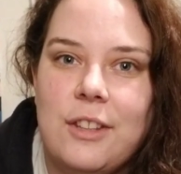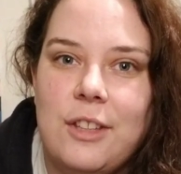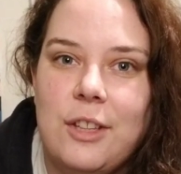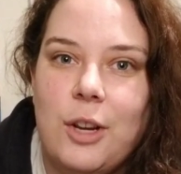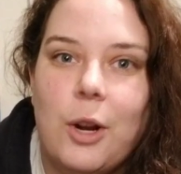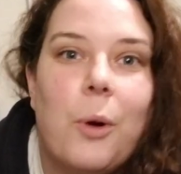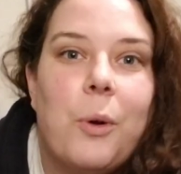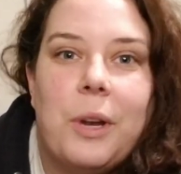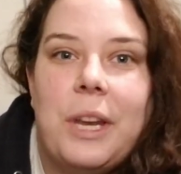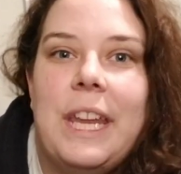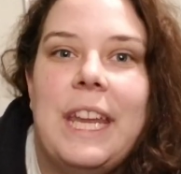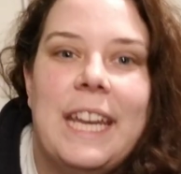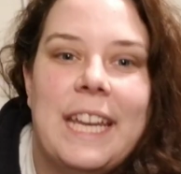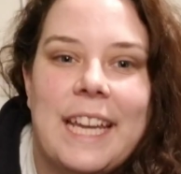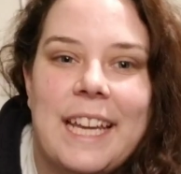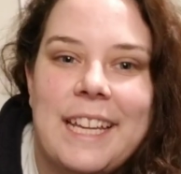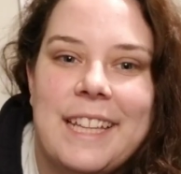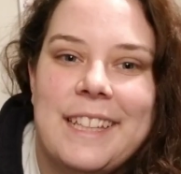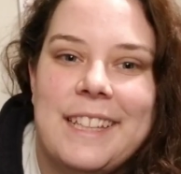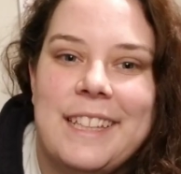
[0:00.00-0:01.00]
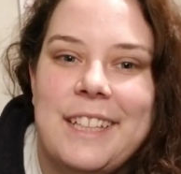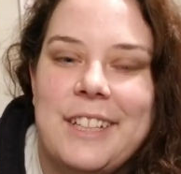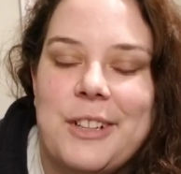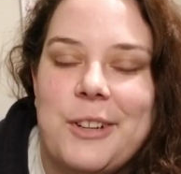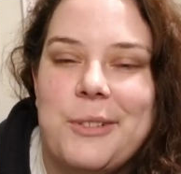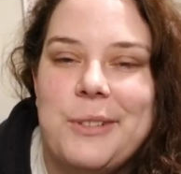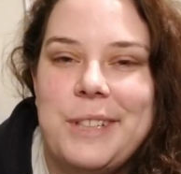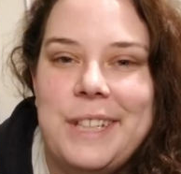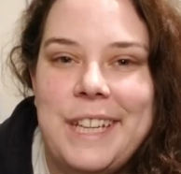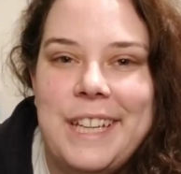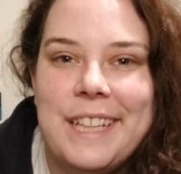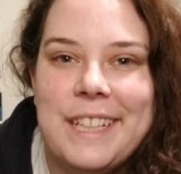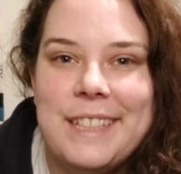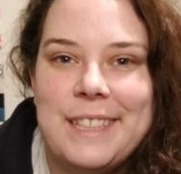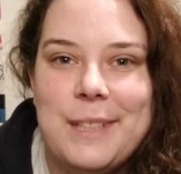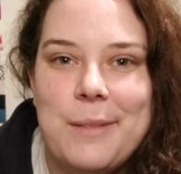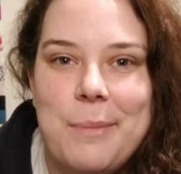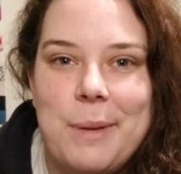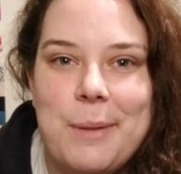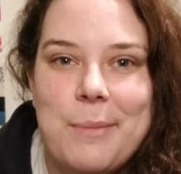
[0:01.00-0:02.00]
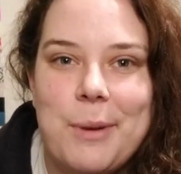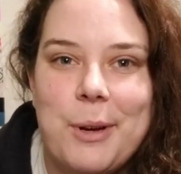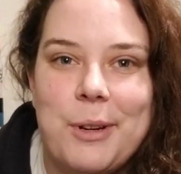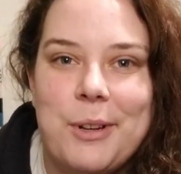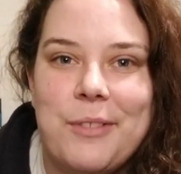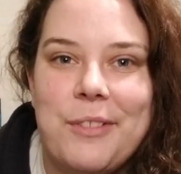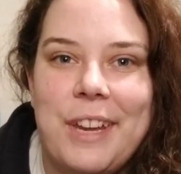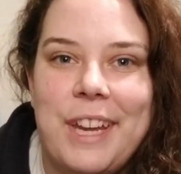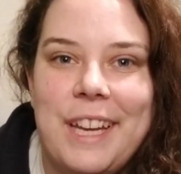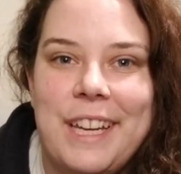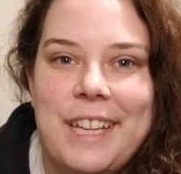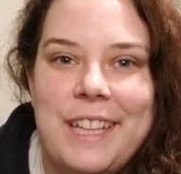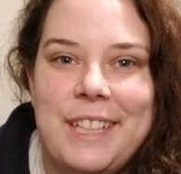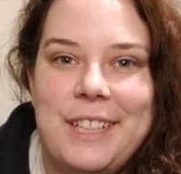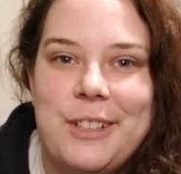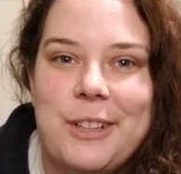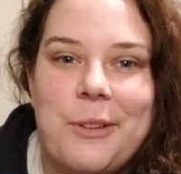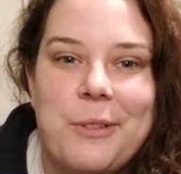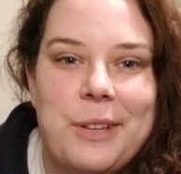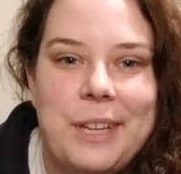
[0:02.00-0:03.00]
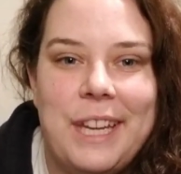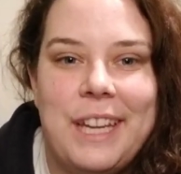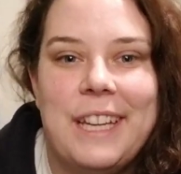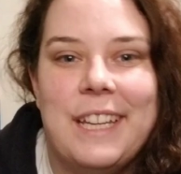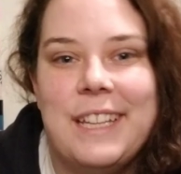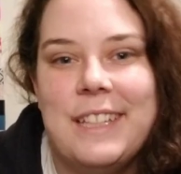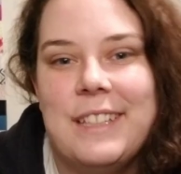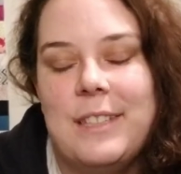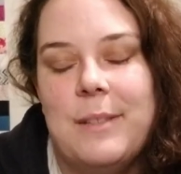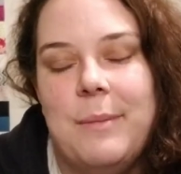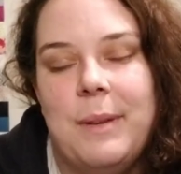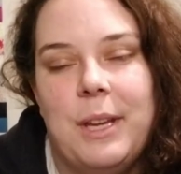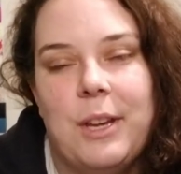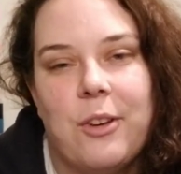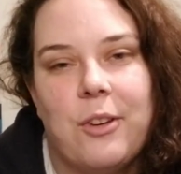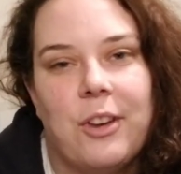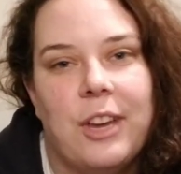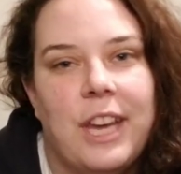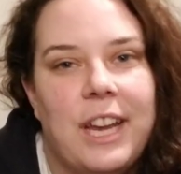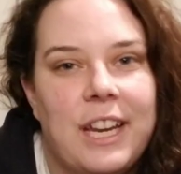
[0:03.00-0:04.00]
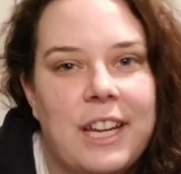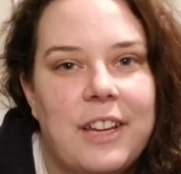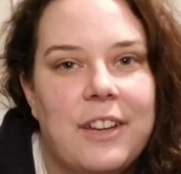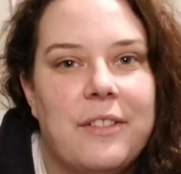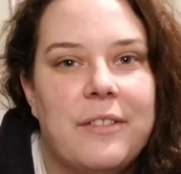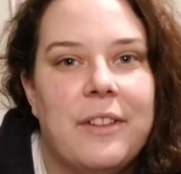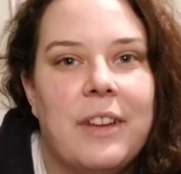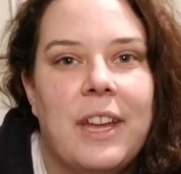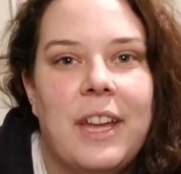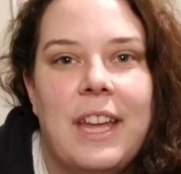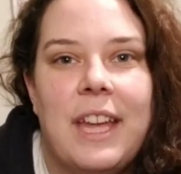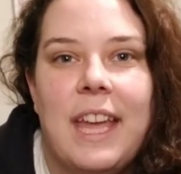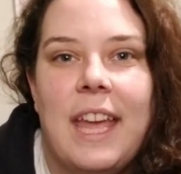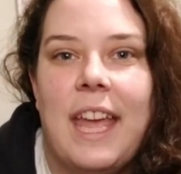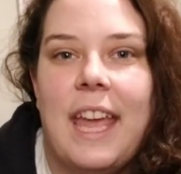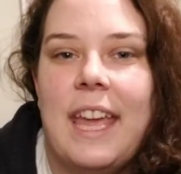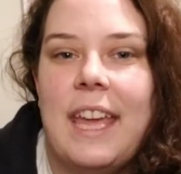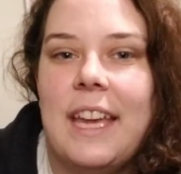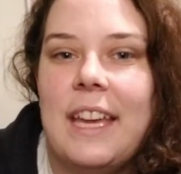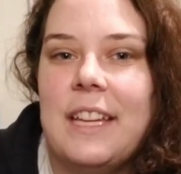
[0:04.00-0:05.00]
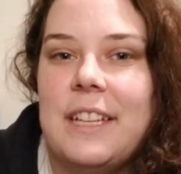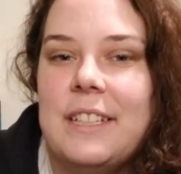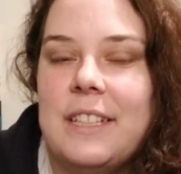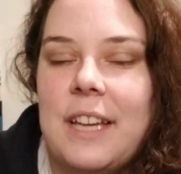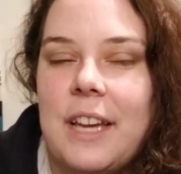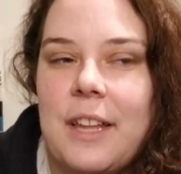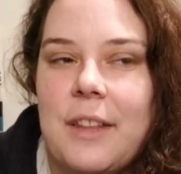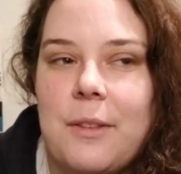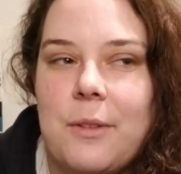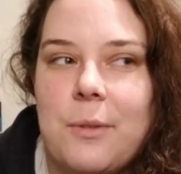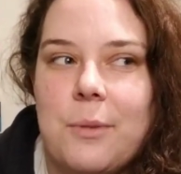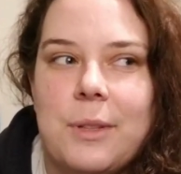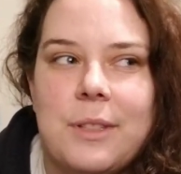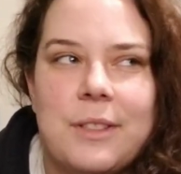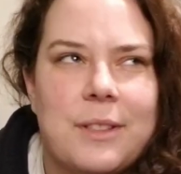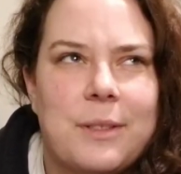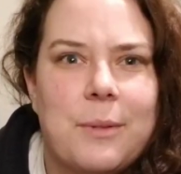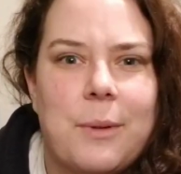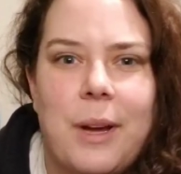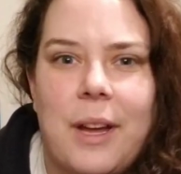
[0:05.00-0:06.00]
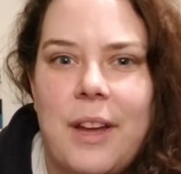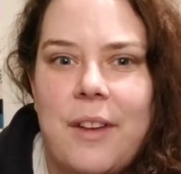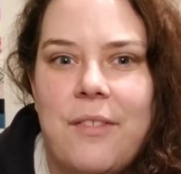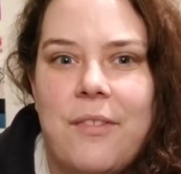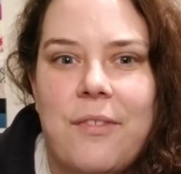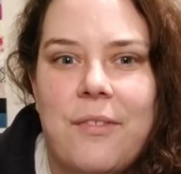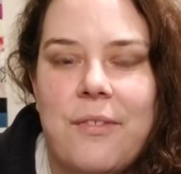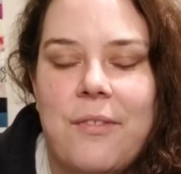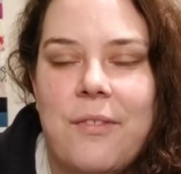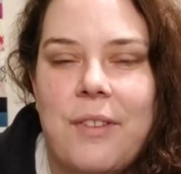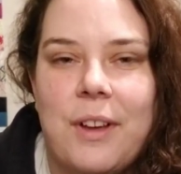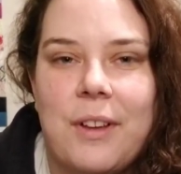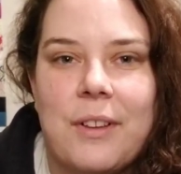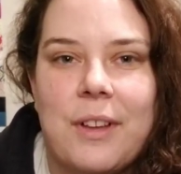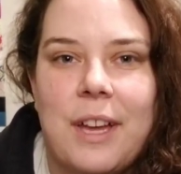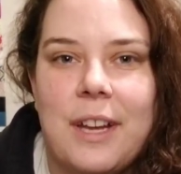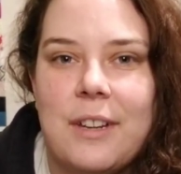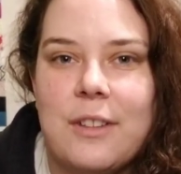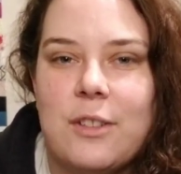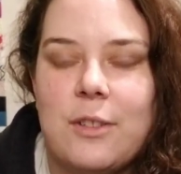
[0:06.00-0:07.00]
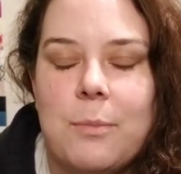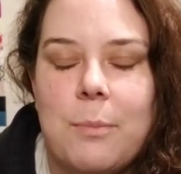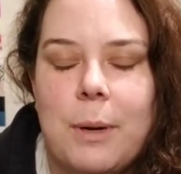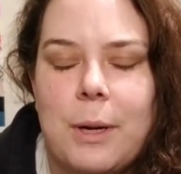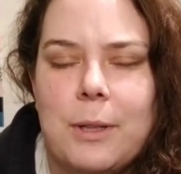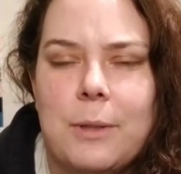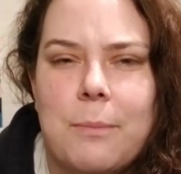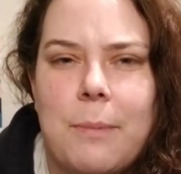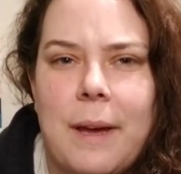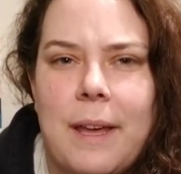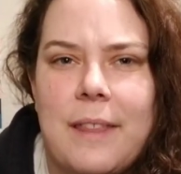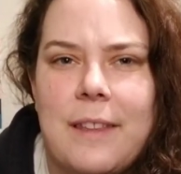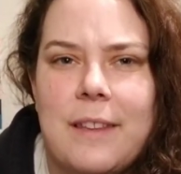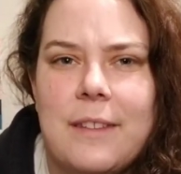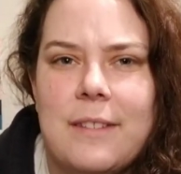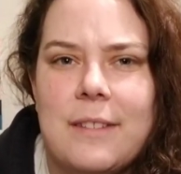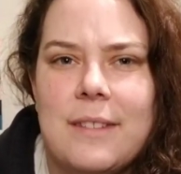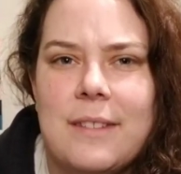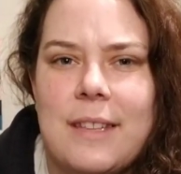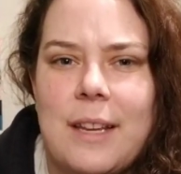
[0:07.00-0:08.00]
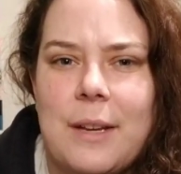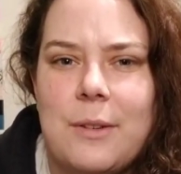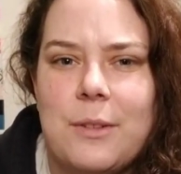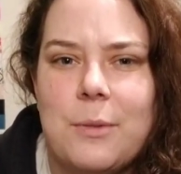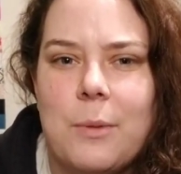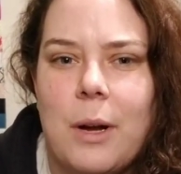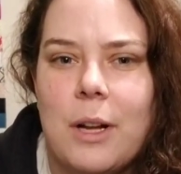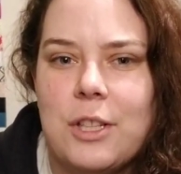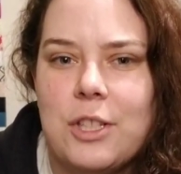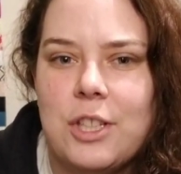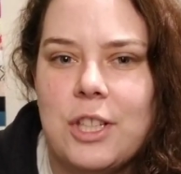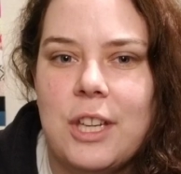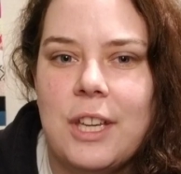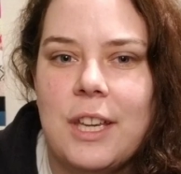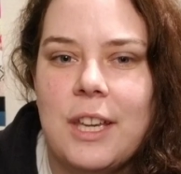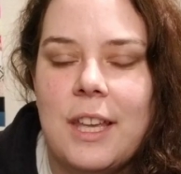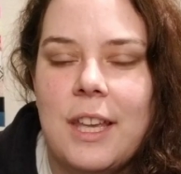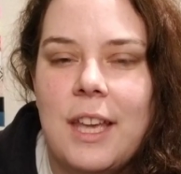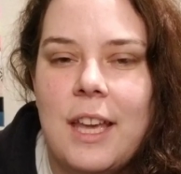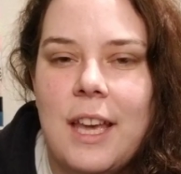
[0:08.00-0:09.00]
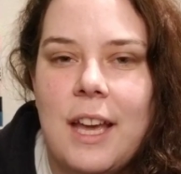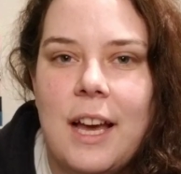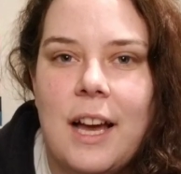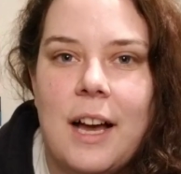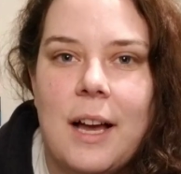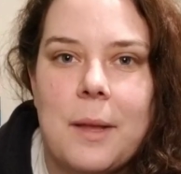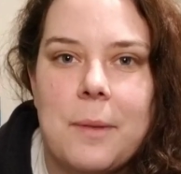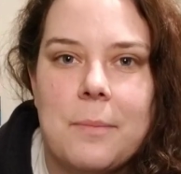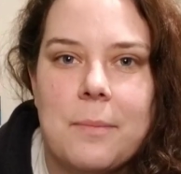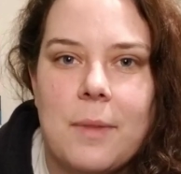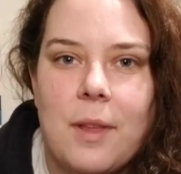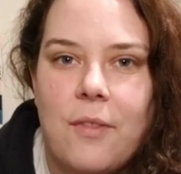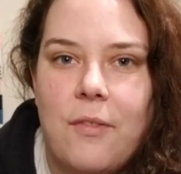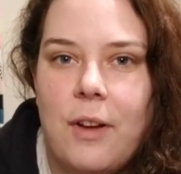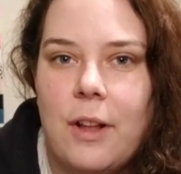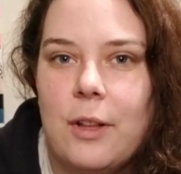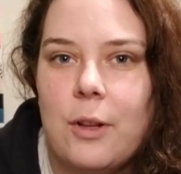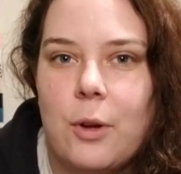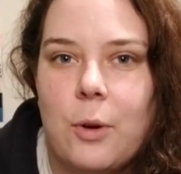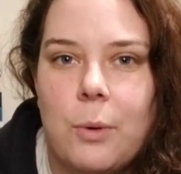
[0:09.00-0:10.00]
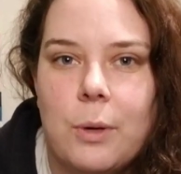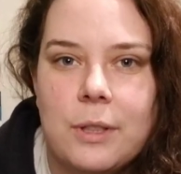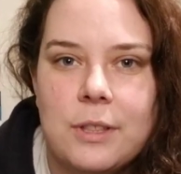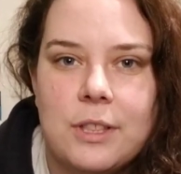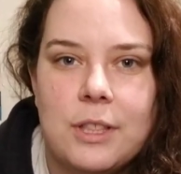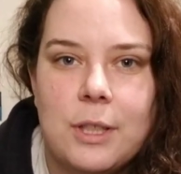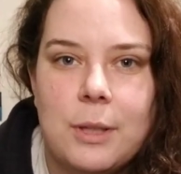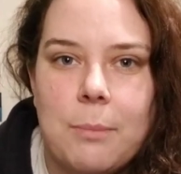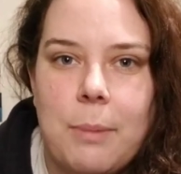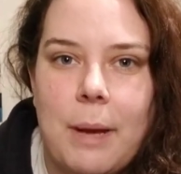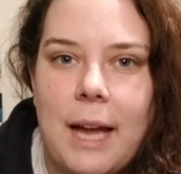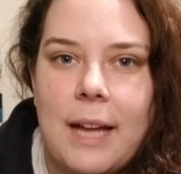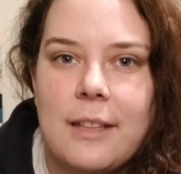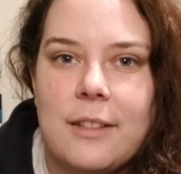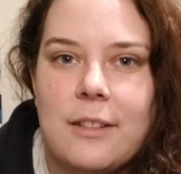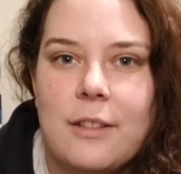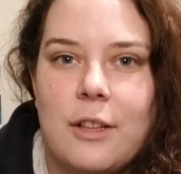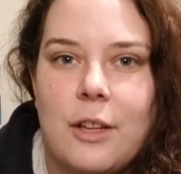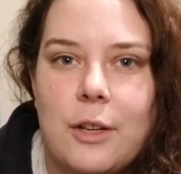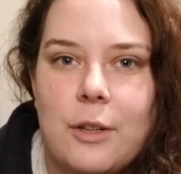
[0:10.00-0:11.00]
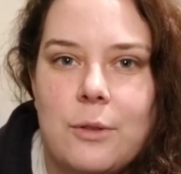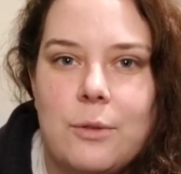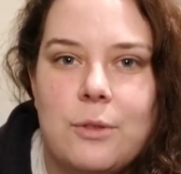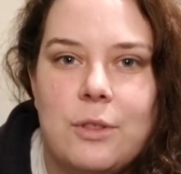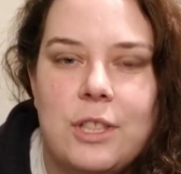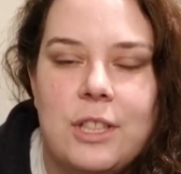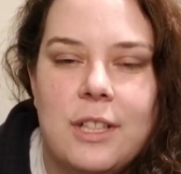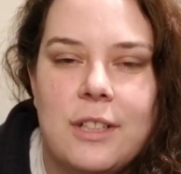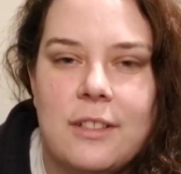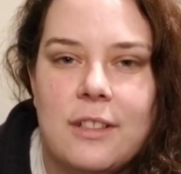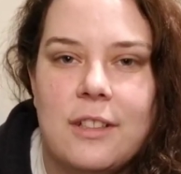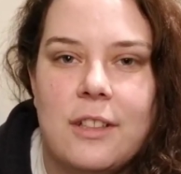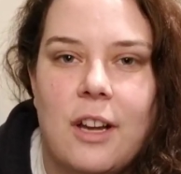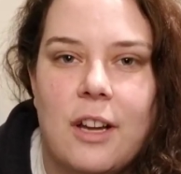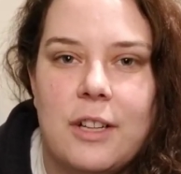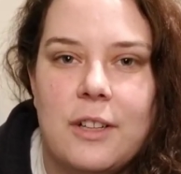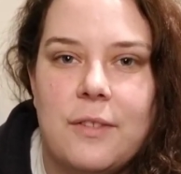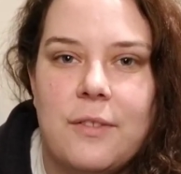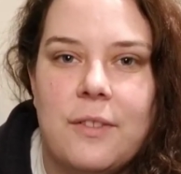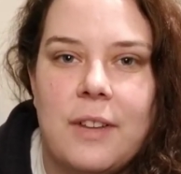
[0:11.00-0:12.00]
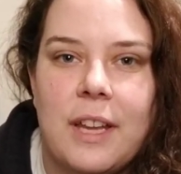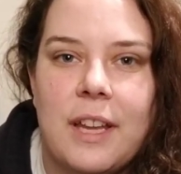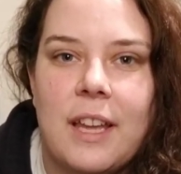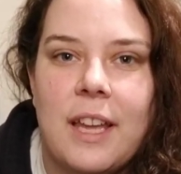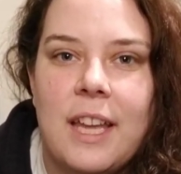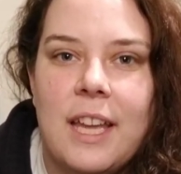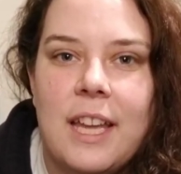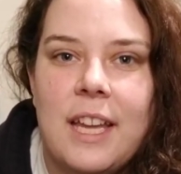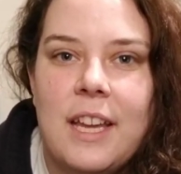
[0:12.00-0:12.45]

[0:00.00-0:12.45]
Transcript: you don't need it. You don't need it to be motivated. You don't need it to be creative. And uh, the reason why I felt kind of sparked by this is I was watching um, a fellow quilter, Pat Sloan. She does a lot of like